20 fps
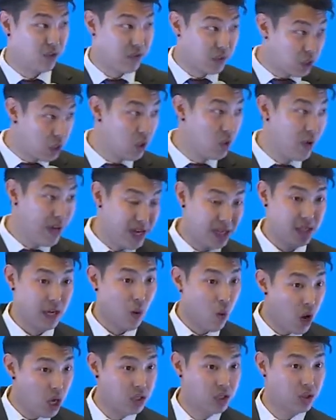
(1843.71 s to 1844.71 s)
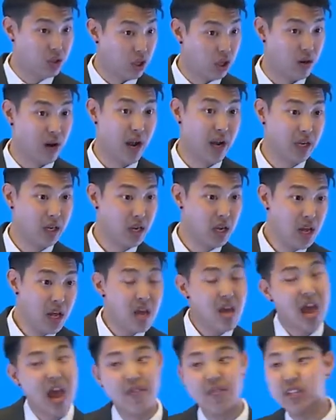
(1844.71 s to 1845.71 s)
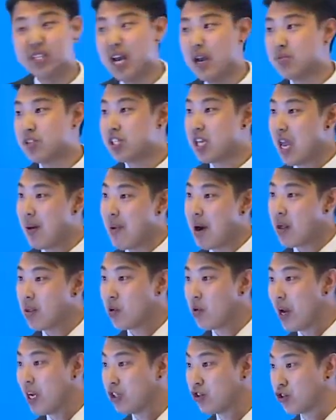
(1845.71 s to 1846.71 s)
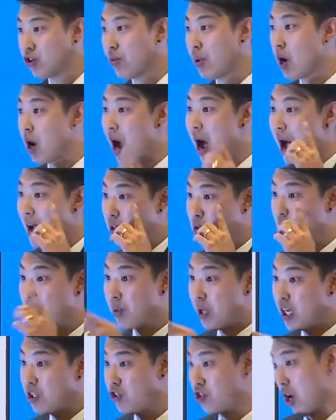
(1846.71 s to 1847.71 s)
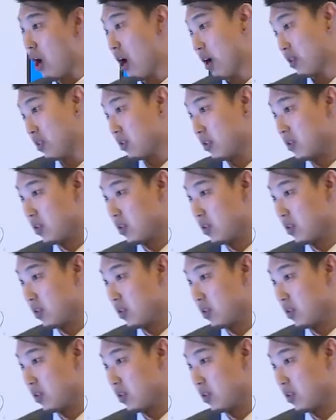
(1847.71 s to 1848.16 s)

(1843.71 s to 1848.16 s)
For two weeks, I watched her, right? Every time she came out of the restroom, her eyes were bloodshot